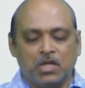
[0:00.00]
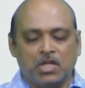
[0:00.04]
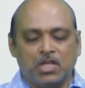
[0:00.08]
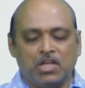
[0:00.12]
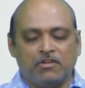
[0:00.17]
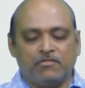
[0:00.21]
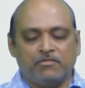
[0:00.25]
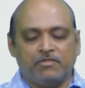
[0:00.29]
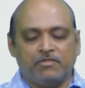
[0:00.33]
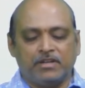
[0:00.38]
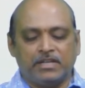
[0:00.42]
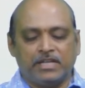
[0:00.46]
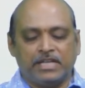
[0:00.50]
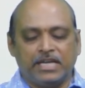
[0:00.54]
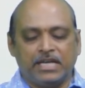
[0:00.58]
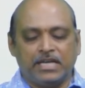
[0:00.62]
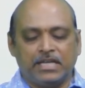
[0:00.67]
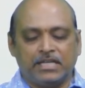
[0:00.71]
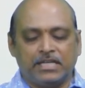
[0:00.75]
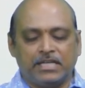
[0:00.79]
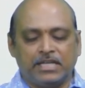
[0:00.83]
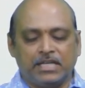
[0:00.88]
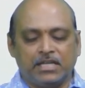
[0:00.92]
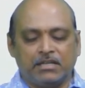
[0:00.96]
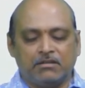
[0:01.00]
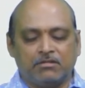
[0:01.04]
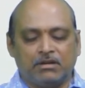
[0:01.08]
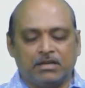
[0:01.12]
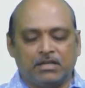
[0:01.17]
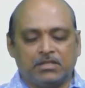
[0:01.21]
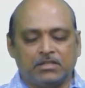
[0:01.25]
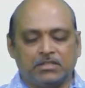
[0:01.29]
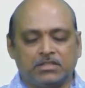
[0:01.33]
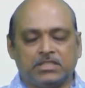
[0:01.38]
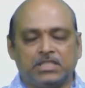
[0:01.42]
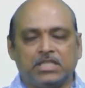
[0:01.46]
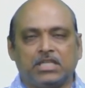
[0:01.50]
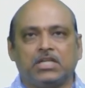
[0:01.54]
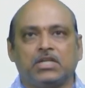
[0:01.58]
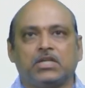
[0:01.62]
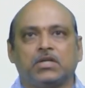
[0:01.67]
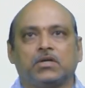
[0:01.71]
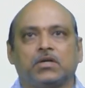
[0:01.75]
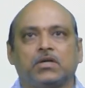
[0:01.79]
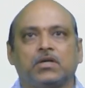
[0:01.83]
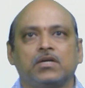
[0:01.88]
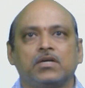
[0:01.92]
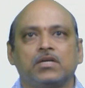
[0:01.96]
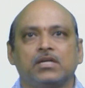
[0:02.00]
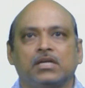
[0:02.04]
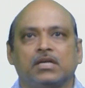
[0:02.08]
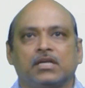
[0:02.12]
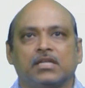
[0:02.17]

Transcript: if you take T equal to 0,